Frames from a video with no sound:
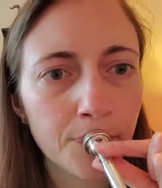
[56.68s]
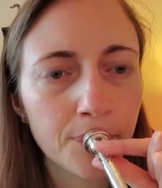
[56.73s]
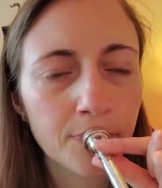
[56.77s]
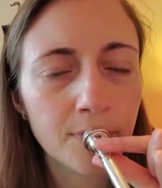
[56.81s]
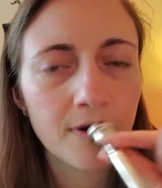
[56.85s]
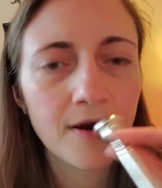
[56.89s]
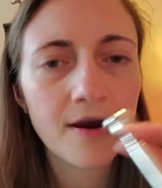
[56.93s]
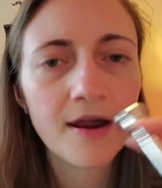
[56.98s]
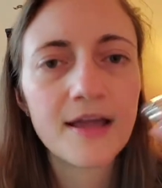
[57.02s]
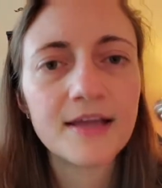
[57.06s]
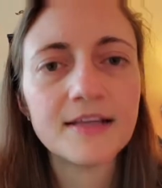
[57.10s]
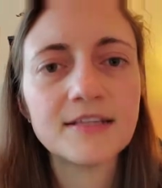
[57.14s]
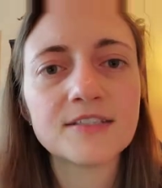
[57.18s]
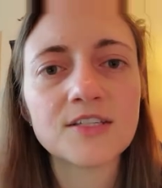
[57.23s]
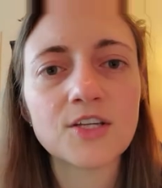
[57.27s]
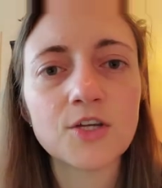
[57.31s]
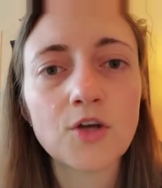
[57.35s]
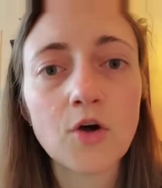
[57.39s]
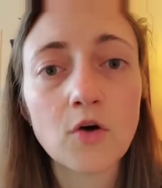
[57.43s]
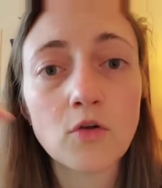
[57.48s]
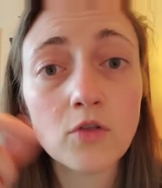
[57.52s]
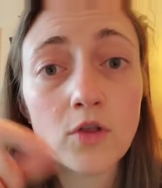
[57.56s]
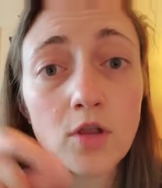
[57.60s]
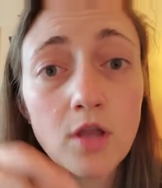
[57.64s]
All right, to
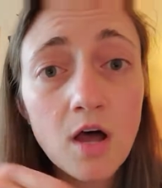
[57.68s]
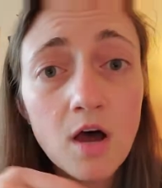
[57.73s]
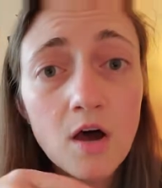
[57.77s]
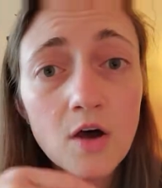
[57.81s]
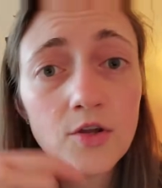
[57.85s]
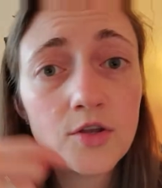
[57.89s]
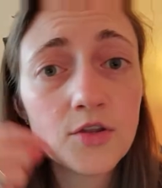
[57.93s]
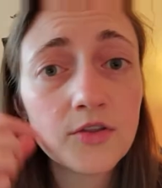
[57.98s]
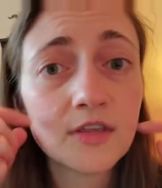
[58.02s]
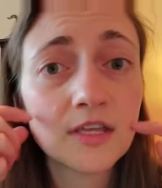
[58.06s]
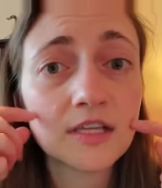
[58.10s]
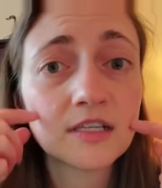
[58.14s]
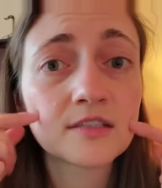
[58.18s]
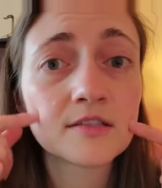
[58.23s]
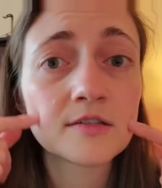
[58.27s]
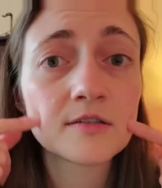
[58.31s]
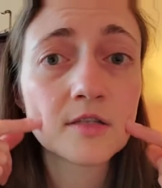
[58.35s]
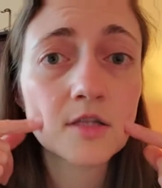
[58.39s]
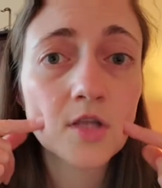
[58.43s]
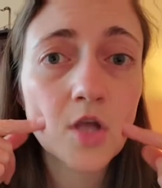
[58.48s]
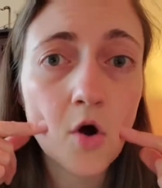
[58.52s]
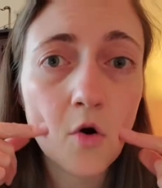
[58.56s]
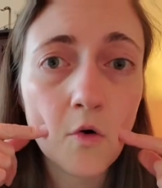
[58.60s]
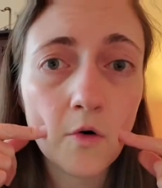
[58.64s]
go low, you think
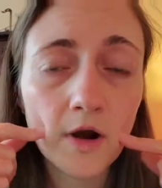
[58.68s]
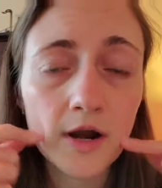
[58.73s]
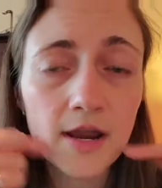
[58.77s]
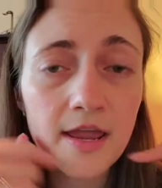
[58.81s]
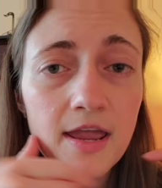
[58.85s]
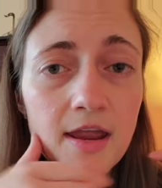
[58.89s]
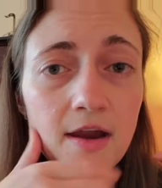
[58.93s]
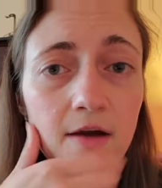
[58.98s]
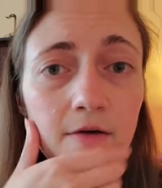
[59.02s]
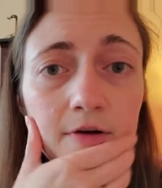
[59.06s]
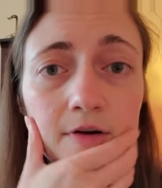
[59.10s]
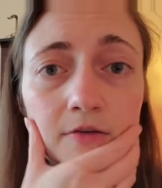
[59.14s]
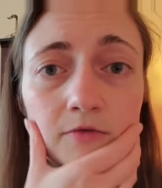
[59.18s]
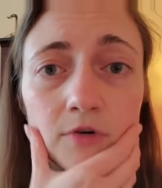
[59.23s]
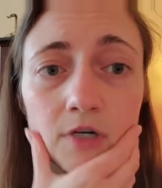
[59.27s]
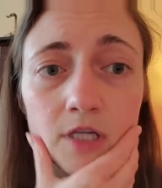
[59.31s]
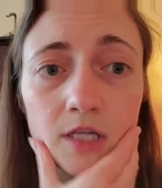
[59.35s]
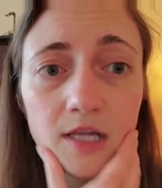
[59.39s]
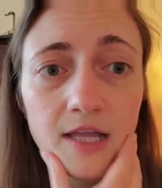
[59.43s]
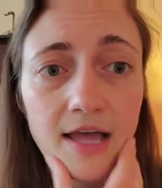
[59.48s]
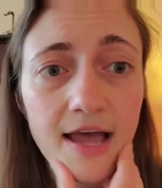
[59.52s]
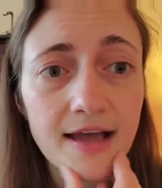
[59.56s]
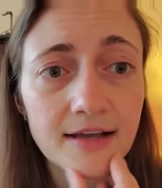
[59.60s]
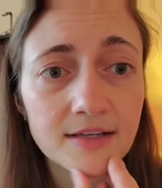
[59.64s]
slower air and
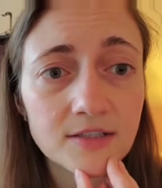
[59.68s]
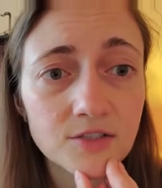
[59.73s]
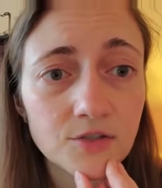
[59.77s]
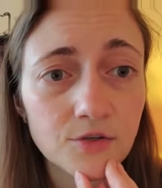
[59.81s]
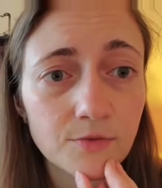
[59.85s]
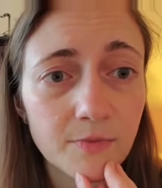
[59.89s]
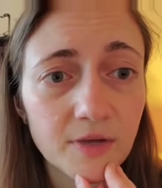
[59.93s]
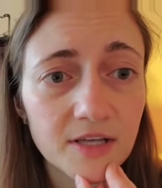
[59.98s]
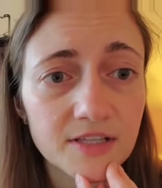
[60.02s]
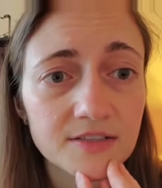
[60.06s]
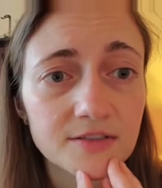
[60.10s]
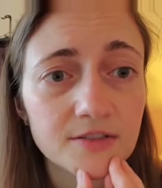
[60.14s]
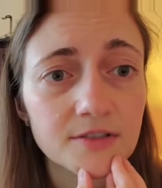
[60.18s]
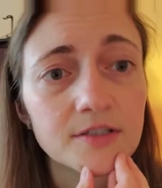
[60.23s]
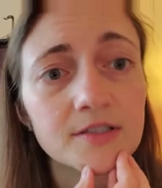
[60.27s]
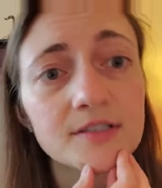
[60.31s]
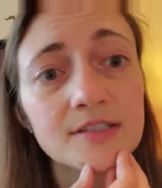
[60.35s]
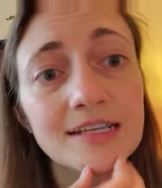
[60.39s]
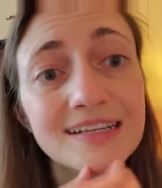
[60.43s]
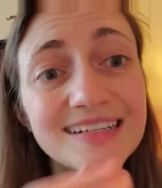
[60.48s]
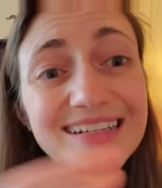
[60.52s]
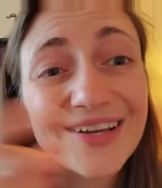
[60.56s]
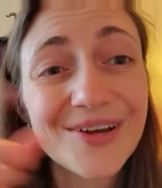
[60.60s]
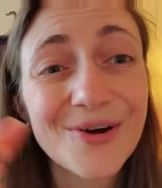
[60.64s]
relax your muscles.
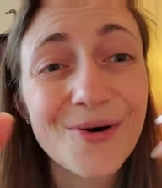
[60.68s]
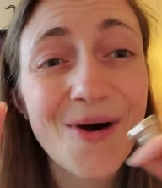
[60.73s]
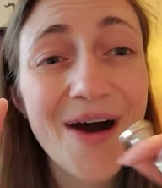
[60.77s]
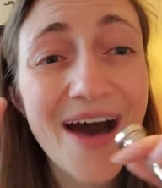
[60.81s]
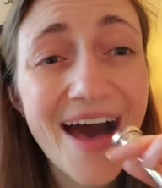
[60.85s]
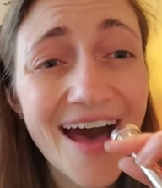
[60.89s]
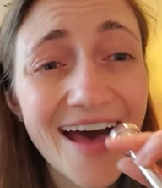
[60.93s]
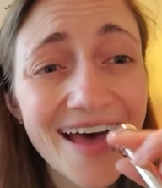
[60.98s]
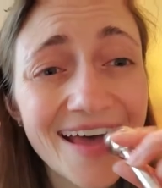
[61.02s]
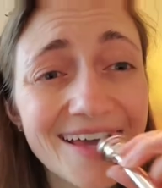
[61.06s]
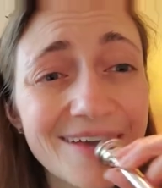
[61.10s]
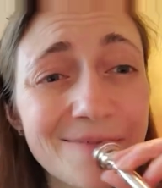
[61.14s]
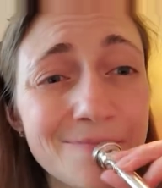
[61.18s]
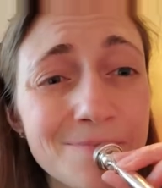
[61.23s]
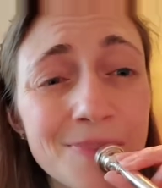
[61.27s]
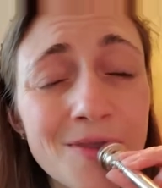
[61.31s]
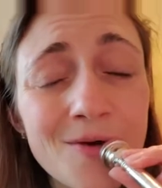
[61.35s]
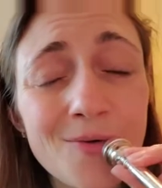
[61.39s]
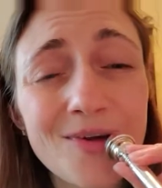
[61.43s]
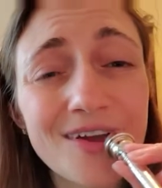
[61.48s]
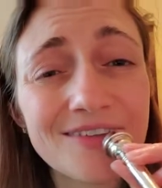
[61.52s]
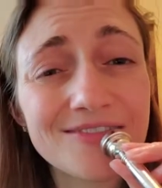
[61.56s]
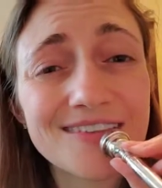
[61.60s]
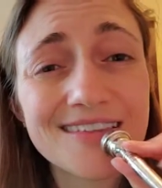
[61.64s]
And to go high,
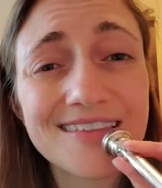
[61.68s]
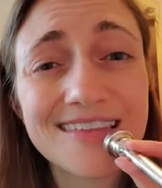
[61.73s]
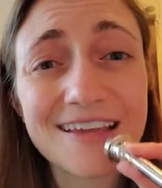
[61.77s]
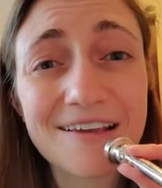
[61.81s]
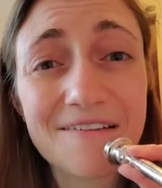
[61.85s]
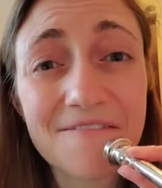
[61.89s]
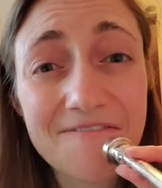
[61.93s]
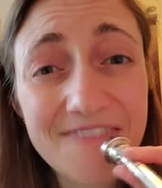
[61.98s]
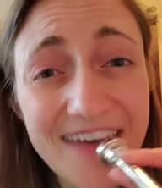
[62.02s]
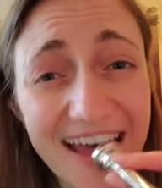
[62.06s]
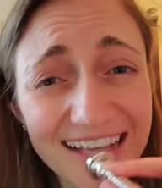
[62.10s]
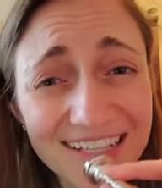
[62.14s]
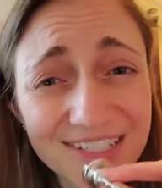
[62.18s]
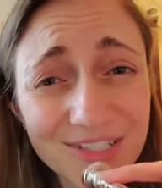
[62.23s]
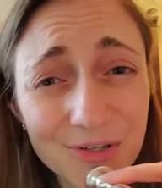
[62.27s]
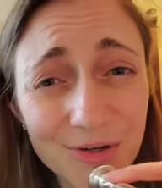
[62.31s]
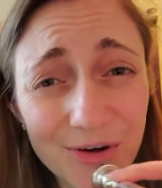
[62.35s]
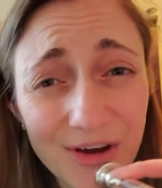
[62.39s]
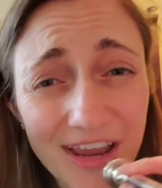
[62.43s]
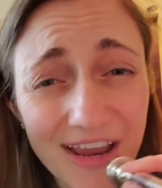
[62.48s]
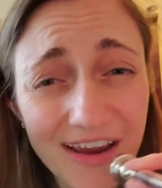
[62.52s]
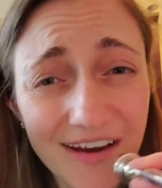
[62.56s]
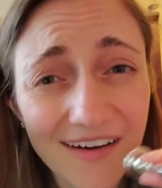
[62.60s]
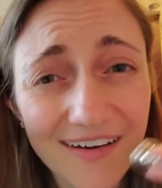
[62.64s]
we have to think faster
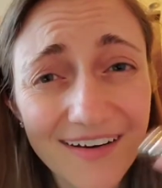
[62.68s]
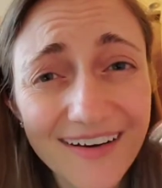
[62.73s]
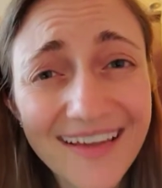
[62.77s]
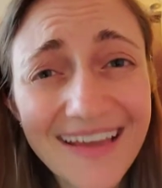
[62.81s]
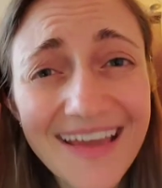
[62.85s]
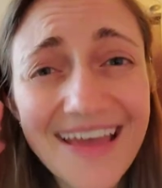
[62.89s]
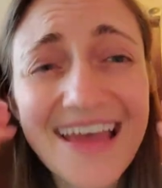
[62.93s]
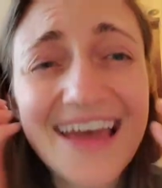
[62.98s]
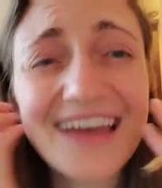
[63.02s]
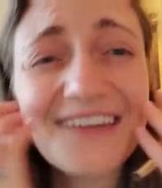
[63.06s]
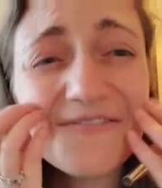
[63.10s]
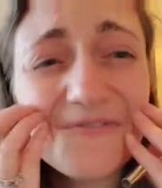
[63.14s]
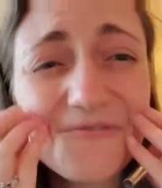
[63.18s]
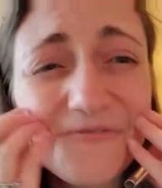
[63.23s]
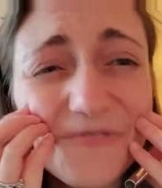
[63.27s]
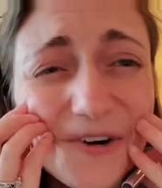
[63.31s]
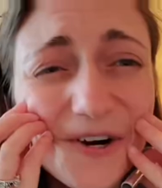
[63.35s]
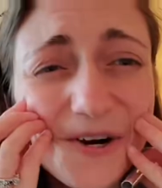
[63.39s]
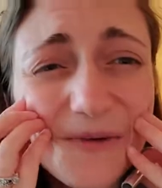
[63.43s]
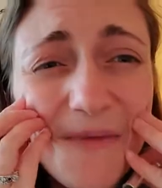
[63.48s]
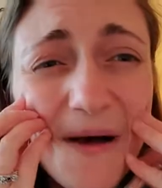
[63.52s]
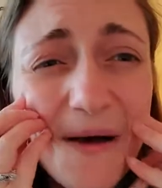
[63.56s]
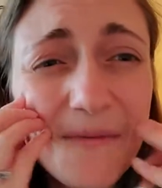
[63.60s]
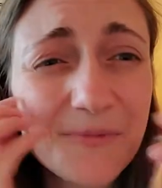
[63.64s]
air and
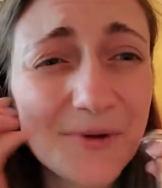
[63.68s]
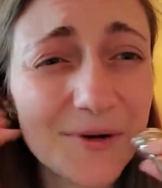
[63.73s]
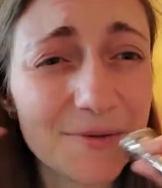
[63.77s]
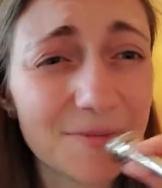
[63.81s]
firm up your